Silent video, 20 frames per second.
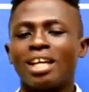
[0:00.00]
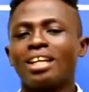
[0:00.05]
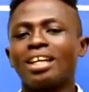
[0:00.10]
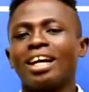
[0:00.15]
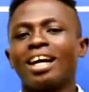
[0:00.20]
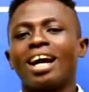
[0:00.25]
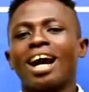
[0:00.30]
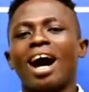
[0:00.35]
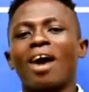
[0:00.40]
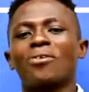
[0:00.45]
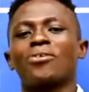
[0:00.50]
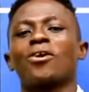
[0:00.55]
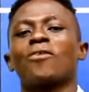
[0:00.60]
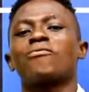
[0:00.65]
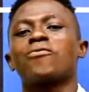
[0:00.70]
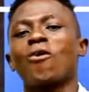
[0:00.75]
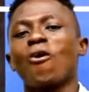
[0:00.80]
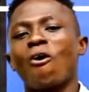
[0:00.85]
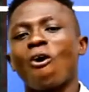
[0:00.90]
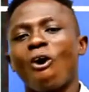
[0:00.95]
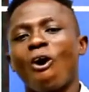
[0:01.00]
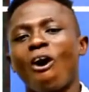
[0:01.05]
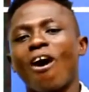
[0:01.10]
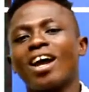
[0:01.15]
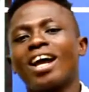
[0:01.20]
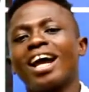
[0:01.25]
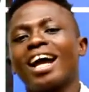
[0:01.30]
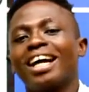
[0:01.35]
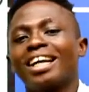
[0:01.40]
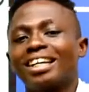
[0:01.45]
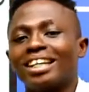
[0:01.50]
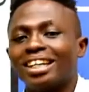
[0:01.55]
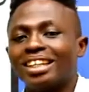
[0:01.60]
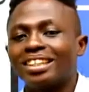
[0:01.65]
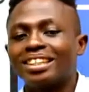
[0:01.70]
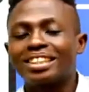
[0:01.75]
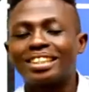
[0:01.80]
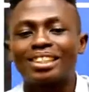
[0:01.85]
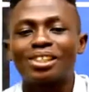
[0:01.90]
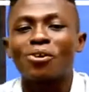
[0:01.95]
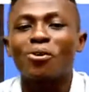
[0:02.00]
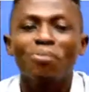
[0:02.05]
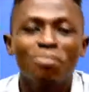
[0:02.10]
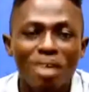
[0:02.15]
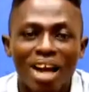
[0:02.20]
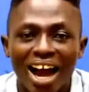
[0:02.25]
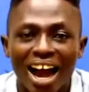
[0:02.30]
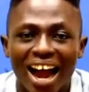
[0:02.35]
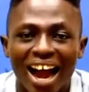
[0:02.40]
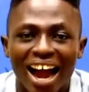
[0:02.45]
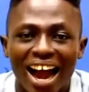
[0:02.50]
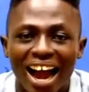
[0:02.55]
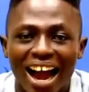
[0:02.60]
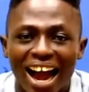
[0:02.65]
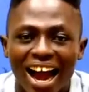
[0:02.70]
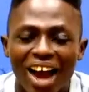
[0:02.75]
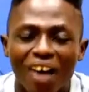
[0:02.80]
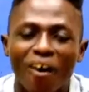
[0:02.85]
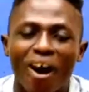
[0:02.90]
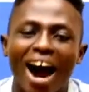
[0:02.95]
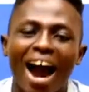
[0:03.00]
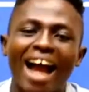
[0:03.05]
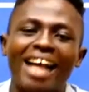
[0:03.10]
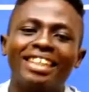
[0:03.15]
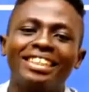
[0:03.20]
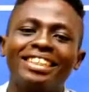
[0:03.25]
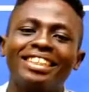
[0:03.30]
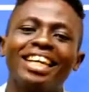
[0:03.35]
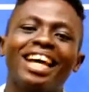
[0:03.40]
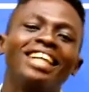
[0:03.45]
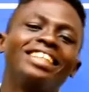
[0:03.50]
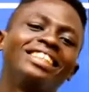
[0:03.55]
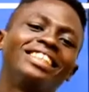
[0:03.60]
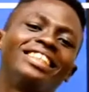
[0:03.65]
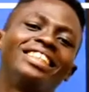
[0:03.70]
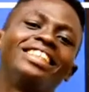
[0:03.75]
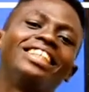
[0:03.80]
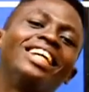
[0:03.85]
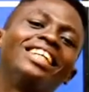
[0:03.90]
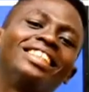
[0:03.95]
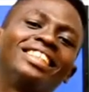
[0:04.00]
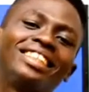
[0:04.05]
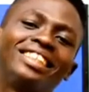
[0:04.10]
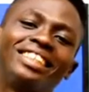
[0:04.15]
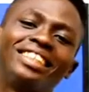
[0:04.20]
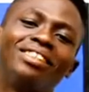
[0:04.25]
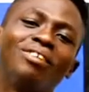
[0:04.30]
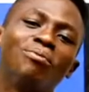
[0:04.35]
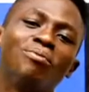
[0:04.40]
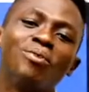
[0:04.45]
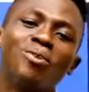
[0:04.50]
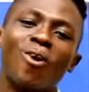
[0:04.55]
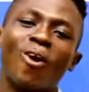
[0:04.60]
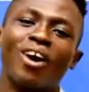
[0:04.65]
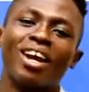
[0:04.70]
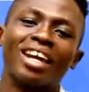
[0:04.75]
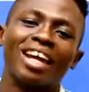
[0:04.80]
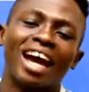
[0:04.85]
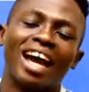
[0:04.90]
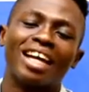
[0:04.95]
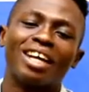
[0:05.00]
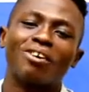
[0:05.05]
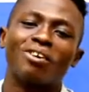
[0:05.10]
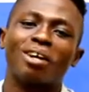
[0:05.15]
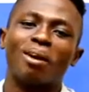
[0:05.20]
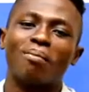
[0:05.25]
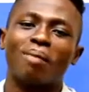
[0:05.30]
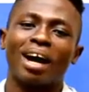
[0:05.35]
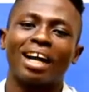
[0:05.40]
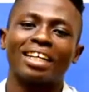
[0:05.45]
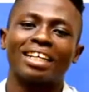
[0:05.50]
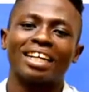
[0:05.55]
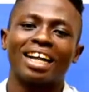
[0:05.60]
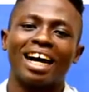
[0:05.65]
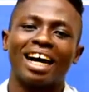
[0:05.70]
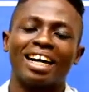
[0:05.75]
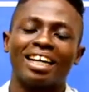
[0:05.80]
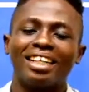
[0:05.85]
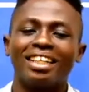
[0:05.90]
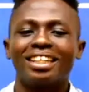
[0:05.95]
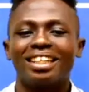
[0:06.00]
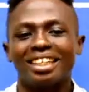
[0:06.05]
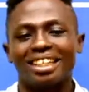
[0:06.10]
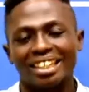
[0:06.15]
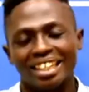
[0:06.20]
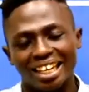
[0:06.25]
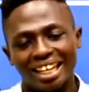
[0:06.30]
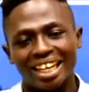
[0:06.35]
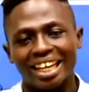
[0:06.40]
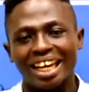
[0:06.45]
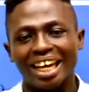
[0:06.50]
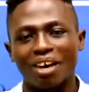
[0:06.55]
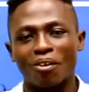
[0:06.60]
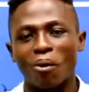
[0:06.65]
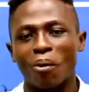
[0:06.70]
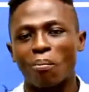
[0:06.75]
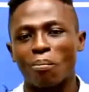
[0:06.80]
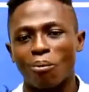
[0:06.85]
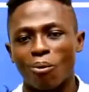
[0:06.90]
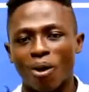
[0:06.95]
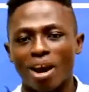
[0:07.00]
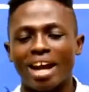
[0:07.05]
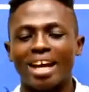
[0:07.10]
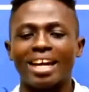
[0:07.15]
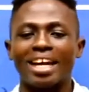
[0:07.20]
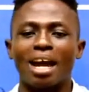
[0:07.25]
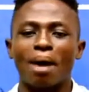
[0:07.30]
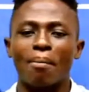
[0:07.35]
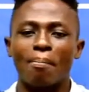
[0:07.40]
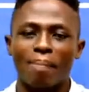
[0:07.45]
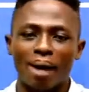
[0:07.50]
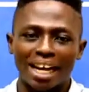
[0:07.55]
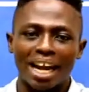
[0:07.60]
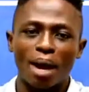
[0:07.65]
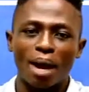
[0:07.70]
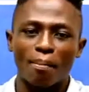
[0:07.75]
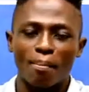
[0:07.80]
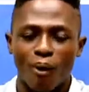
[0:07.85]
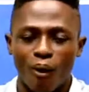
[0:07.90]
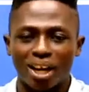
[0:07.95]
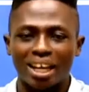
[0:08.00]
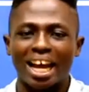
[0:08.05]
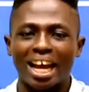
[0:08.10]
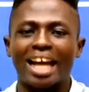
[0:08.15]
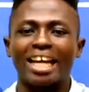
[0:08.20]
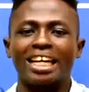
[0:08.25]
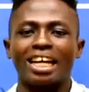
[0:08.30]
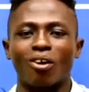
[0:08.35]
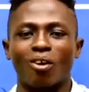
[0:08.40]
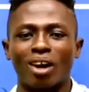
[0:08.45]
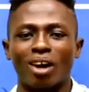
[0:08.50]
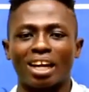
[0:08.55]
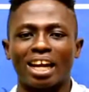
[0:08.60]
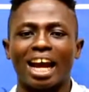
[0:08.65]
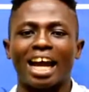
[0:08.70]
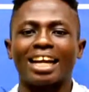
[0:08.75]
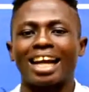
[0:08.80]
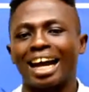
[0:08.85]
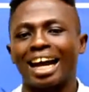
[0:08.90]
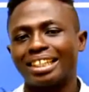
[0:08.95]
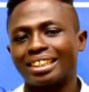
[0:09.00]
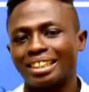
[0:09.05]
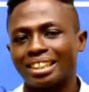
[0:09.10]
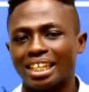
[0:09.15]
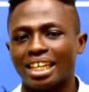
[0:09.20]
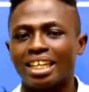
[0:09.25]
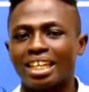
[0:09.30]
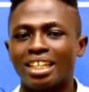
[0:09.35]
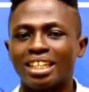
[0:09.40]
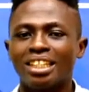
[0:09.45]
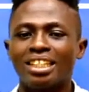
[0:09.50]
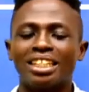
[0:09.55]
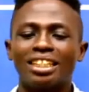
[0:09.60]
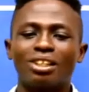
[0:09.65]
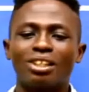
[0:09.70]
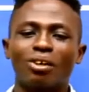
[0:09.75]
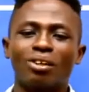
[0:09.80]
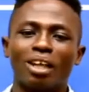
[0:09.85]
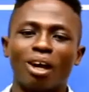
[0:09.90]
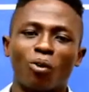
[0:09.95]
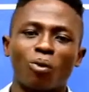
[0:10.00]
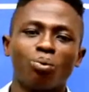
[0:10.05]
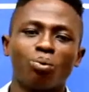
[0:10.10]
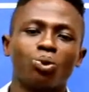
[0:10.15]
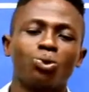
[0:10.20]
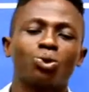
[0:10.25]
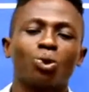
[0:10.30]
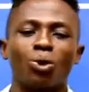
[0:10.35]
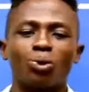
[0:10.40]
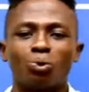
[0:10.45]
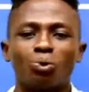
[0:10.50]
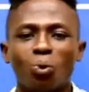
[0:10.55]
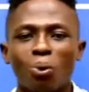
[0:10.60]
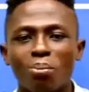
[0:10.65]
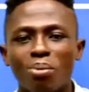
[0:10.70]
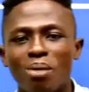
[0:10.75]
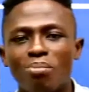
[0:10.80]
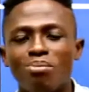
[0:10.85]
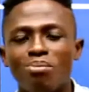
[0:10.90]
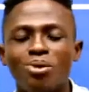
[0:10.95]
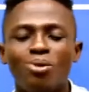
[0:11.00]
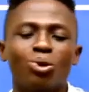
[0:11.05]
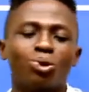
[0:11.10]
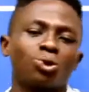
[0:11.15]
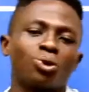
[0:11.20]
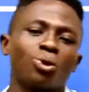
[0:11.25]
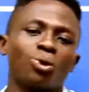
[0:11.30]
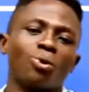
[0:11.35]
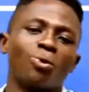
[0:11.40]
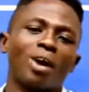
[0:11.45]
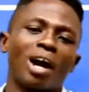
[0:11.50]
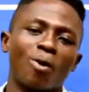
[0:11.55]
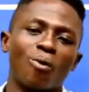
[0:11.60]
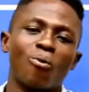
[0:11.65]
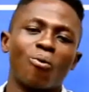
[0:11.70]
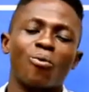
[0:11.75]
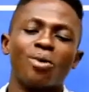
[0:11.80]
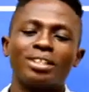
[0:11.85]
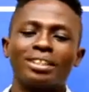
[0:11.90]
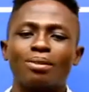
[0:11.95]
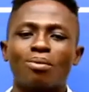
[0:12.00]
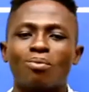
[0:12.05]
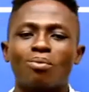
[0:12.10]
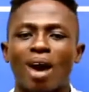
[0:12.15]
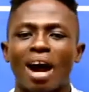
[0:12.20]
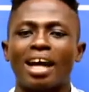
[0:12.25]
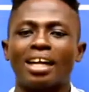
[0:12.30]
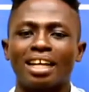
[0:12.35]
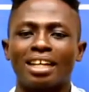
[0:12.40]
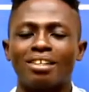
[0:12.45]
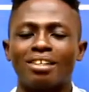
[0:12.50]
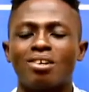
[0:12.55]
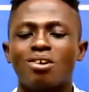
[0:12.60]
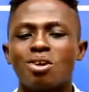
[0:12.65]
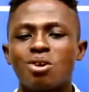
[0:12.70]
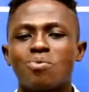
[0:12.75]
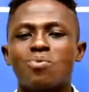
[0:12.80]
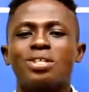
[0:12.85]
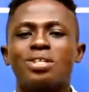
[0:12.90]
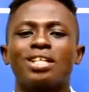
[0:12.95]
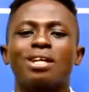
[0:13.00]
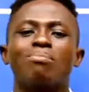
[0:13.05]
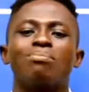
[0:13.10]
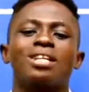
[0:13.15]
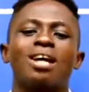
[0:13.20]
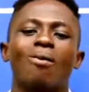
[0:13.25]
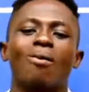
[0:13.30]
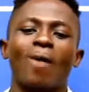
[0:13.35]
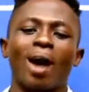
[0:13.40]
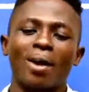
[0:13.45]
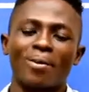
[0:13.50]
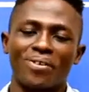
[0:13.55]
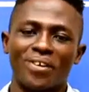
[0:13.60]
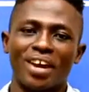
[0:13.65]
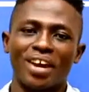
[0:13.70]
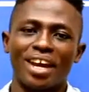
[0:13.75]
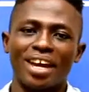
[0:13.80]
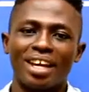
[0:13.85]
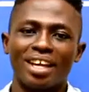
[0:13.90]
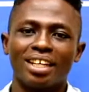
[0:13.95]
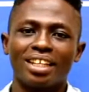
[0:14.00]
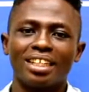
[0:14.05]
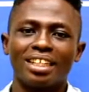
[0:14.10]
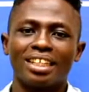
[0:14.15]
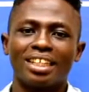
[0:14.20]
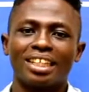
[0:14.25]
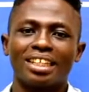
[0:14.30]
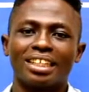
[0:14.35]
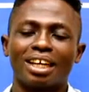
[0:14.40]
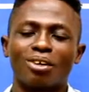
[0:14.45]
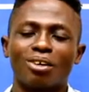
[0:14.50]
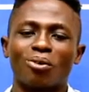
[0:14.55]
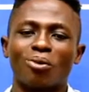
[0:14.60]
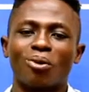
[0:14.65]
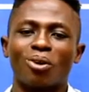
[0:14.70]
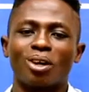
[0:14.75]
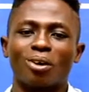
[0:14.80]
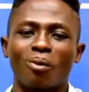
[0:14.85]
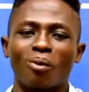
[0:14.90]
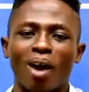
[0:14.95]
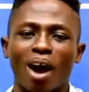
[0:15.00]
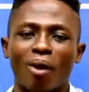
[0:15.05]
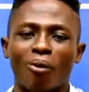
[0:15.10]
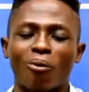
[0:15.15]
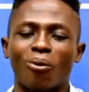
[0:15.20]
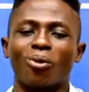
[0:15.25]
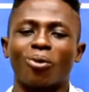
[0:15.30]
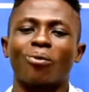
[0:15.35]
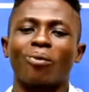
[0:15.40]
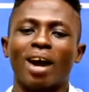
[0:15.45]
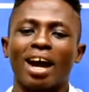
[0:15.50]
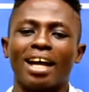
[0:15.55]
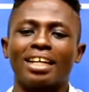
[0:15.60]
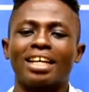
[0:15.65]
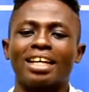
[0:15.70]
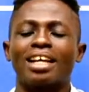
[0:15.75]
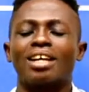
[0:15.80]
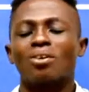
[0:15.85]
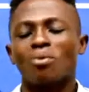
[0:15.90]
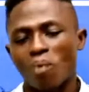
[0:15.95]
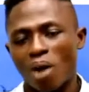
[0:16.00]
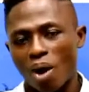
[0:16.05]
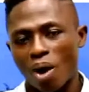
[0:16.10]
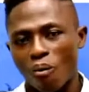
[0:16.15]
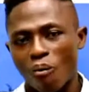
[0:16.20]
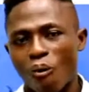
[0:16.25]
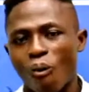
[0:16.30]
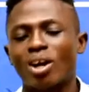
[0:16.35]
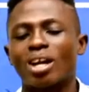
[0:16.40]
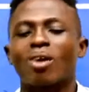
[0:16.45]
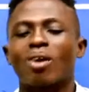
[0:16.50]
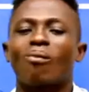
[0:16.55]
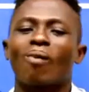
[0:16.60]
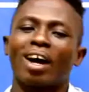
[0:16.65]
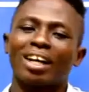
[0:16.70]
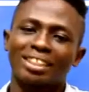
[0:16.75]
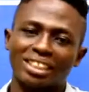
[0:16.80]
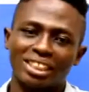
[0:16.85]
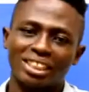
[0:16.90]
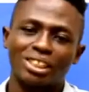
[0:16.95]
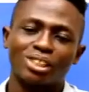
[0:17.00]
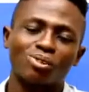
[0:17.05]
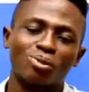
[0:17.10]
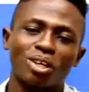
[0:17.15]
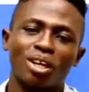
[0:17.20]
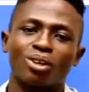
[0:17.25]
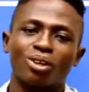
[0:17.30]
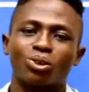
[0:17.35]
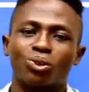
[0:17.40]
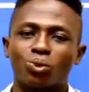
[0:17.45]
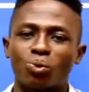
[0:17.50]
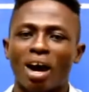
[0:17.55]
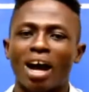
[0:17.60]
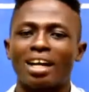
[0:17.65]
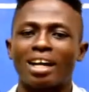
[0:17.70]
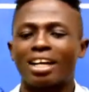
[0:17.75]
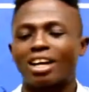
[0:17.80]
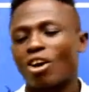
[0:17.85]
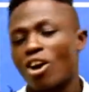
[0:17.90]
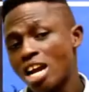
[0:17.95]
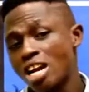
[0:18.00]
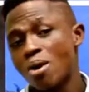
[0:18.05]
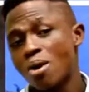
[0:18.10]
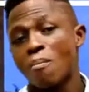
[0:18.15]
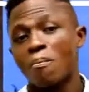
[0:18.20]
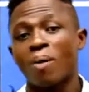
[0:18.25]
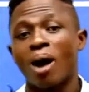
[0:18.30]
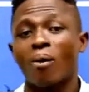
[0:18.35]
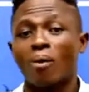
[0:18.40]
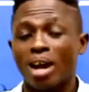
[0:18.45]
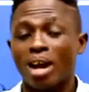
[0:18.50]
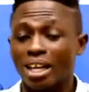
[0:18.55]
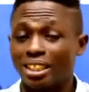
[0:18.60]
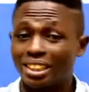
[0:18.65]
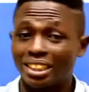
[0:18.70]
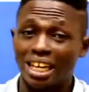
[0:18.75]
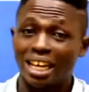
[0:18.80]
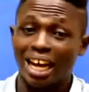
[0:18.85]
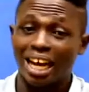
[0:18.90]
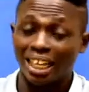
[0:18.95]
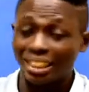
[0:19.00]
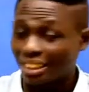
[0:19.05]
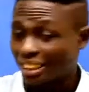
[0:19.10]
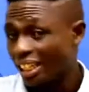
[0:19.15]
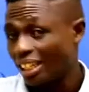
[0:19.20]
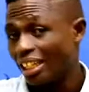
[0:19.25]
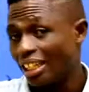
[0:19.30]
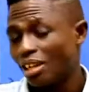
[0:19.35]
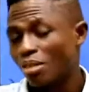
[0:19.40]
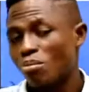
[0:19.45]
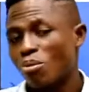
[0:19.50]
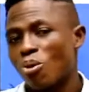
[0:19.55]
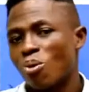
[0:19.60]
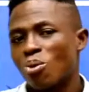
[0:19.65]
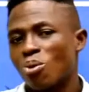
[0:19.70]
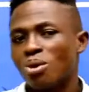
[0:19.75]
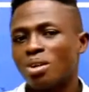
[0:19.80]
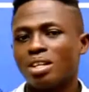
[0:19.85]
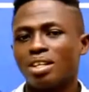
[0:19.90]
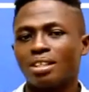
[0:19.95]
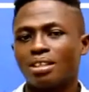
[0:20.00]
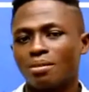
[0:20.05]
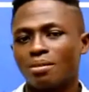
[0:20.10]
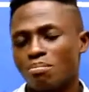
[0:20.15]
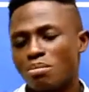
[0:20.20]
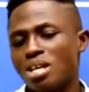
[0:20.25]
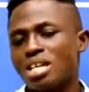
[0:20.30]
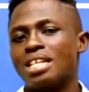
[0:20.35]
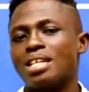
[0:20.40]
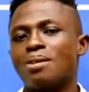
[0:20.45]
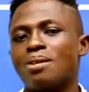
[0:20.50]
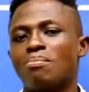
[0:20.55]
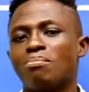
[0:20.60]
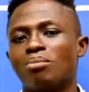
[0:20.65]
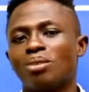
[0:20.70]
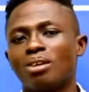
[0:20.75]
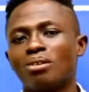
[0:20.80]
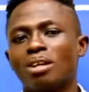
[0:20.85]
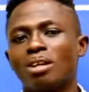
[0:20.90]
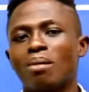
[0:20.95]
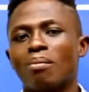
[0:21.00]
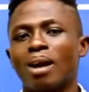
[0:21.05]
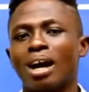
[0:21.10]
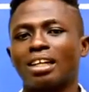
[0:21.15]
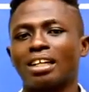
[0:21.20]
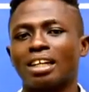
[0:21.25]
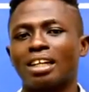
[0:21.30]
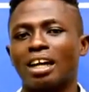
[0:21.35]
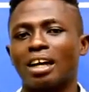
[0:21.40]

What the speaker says: I shall fall, oh yeah, Sumia Ideas GHTV online over the Madonna. Eh, one boy, a banner, a bon line, a one line, I say. No young could be so old baby no sooner who it's in wide then. When you be no wash, then no run a wide one wide then. While caught no was so none so wide. Oh, don't power a share and I send yellow bow. Be name over the Madonna.